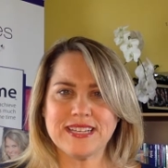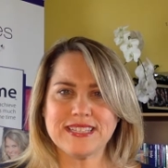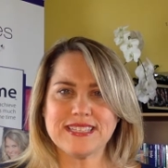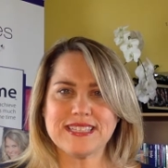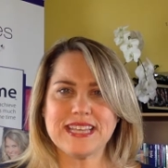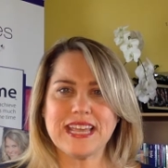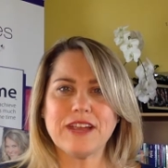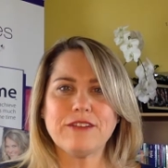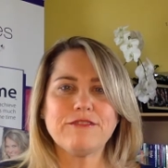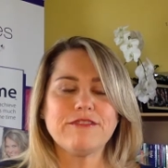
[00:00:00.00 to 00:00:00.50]

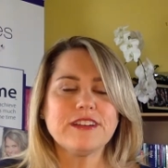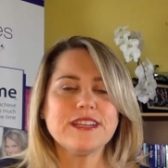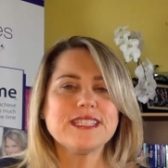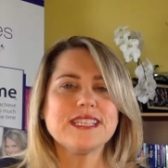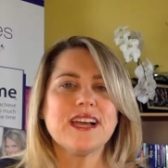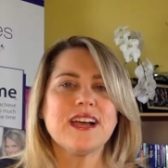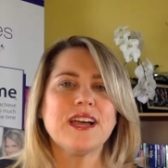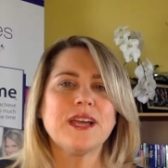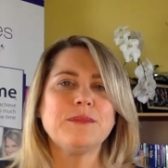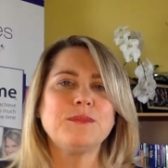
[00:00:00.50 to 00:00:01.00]
us. Every
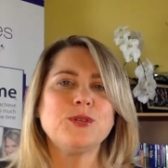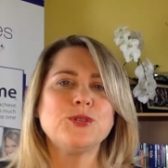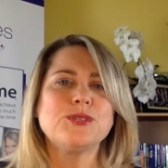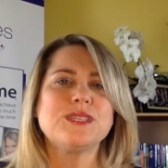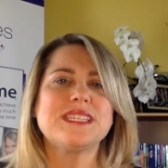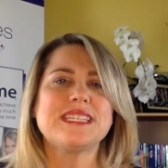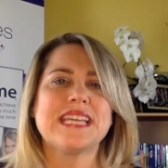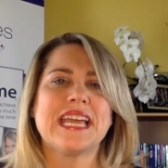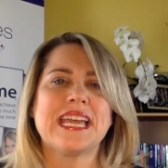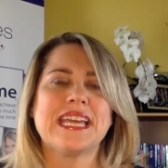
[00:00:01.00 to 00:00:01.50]
time you
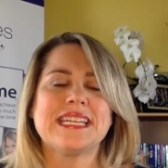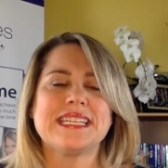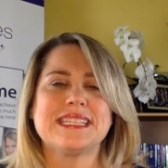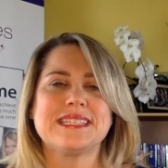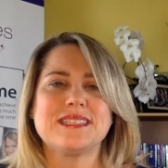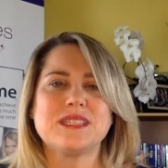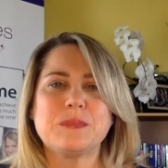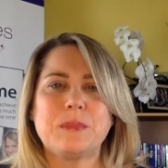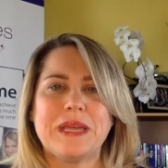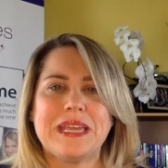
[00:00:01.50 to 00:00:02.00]
stand to
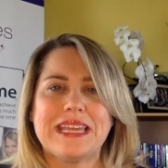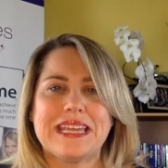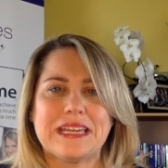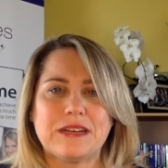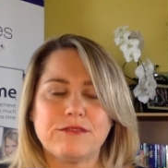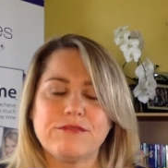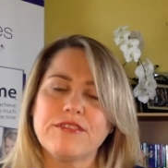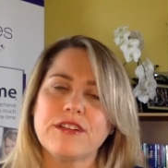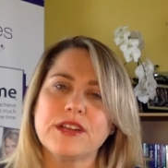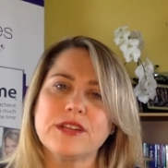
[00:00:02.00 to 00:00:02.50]
speak
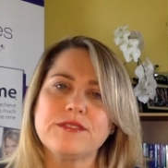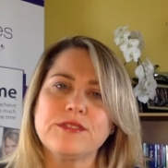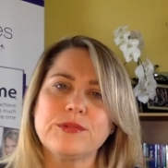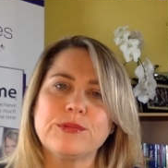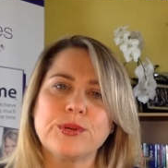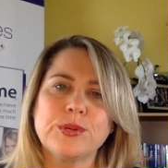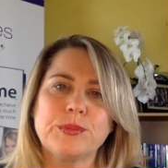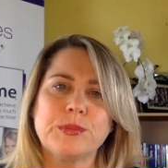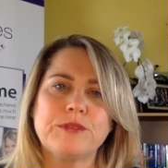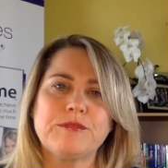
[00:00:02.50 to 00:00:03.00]
in front of a
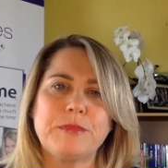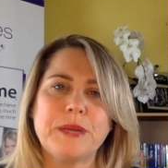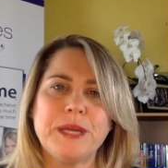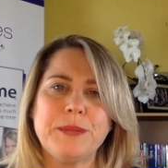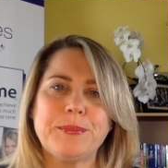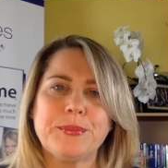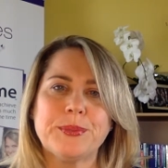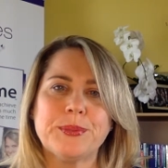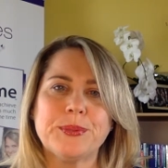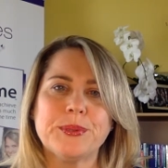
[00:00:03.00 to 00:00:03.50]
room of
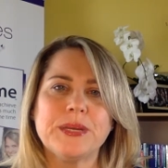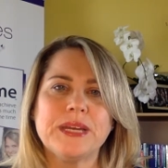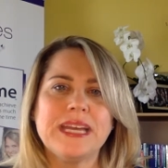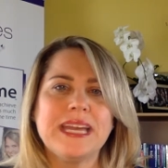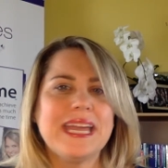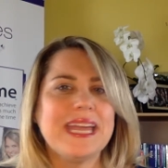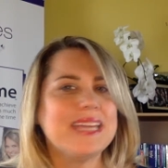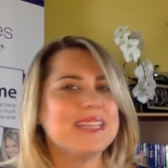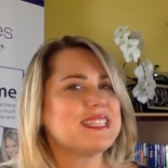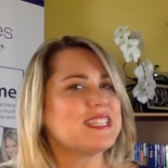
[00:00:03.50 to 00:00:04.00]
people,
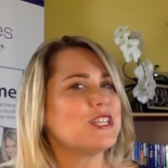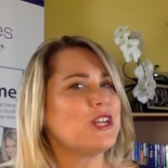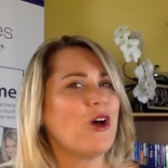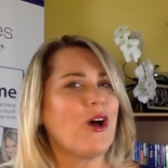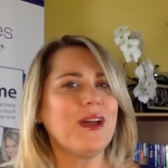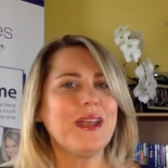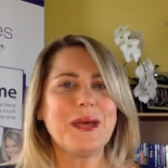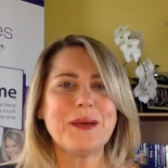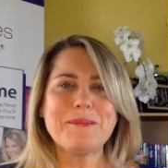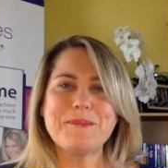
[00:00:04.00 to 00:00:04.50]
it's
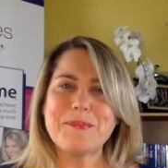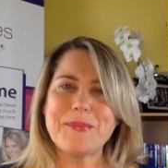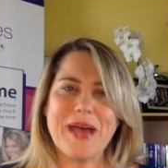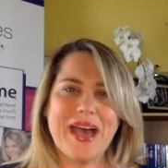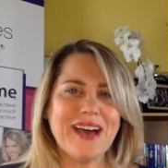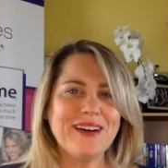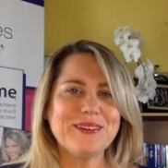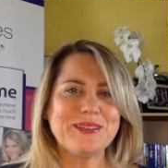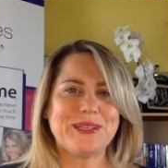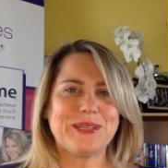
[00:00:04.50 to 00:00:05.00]
not
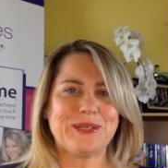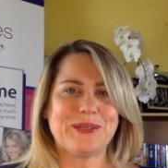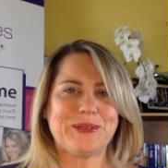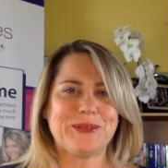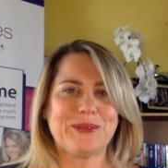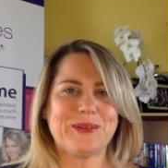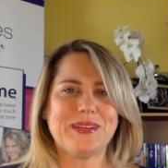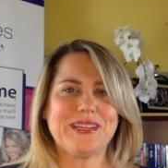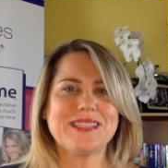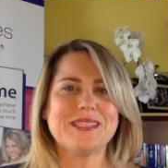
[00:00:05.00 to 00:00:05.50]
about
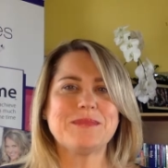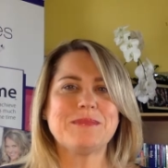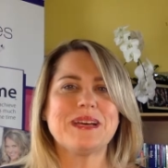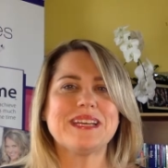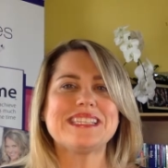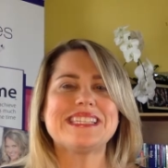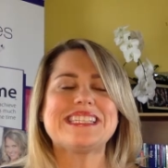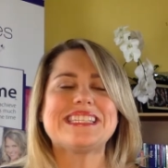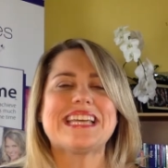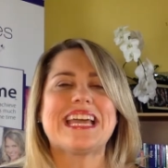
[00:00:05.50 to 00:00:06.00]
you. It's
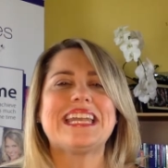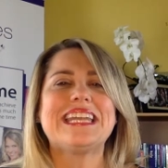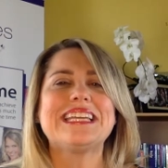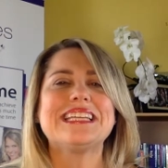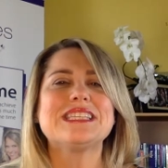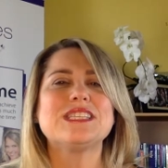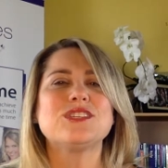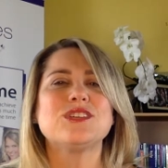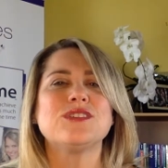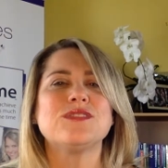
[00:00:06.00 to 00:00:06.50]
about standing
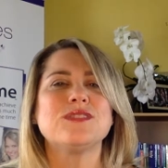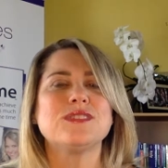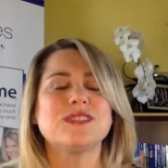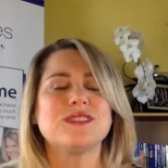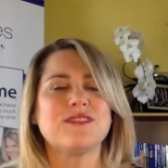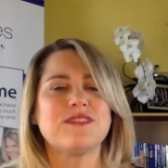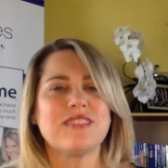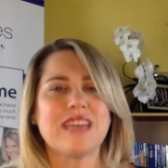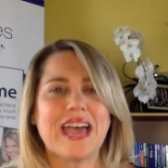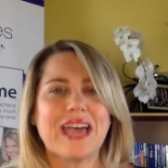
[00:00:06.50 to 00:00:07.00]
in service
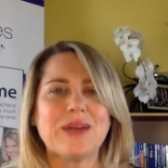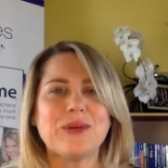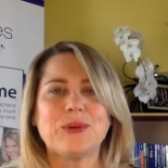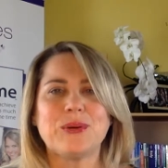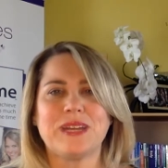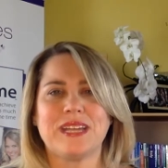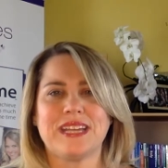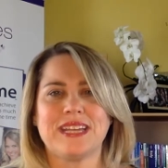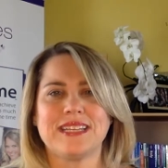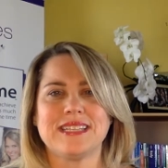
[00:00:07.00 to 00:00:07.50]
of that
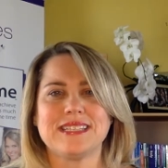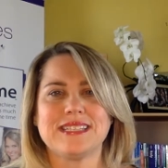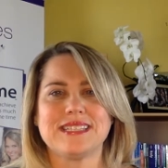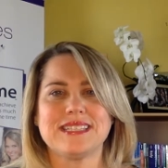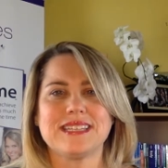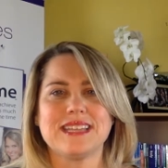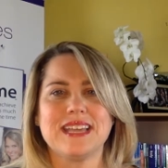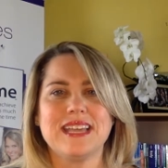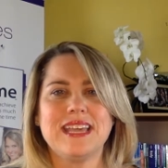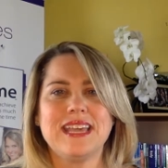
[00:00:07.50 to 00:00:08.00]

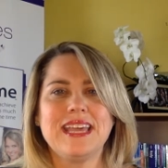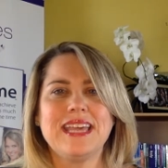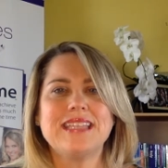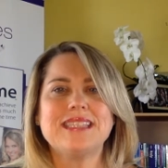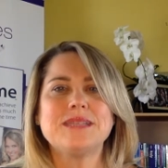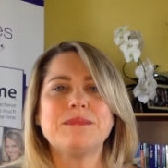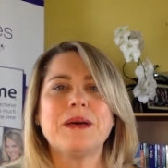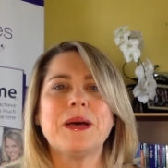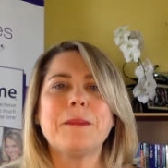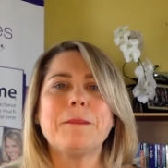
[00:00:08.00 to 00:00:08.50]
audience.
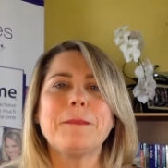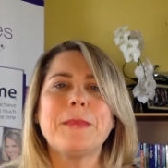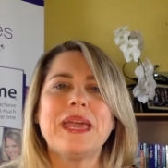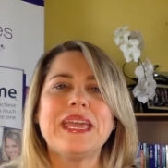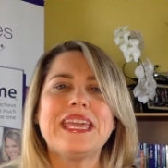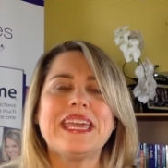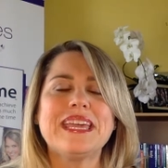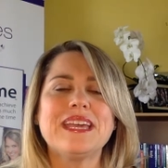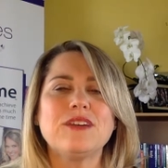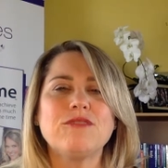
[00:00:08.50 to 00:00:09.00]
It's about
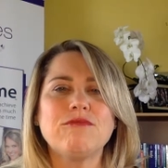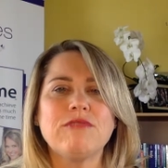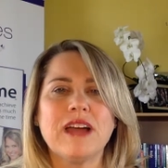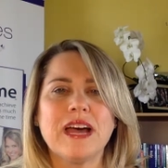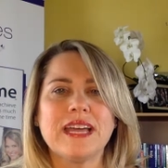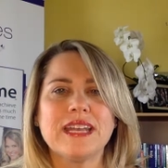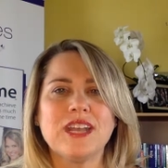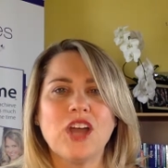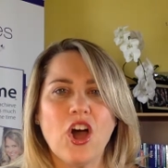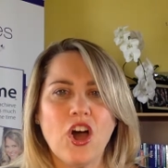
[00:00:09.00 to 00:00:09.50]
making it
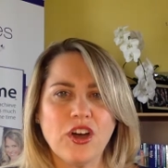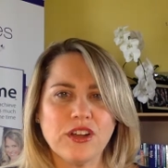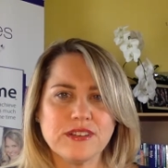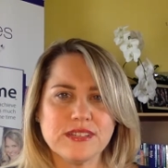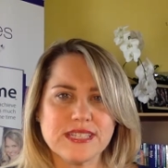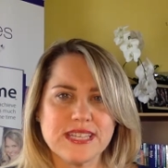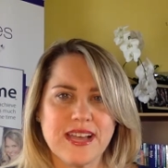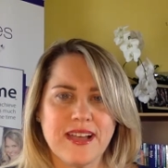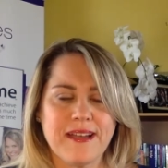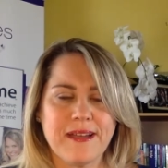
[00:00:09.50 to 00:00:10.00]
run
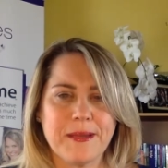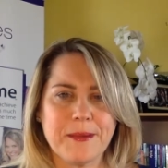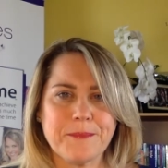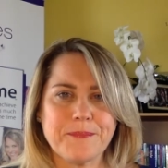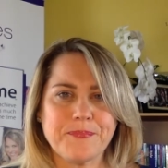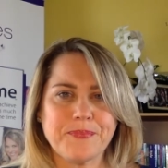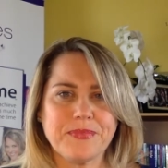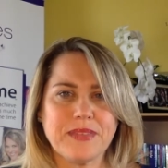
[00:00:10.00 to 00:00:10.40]
on time.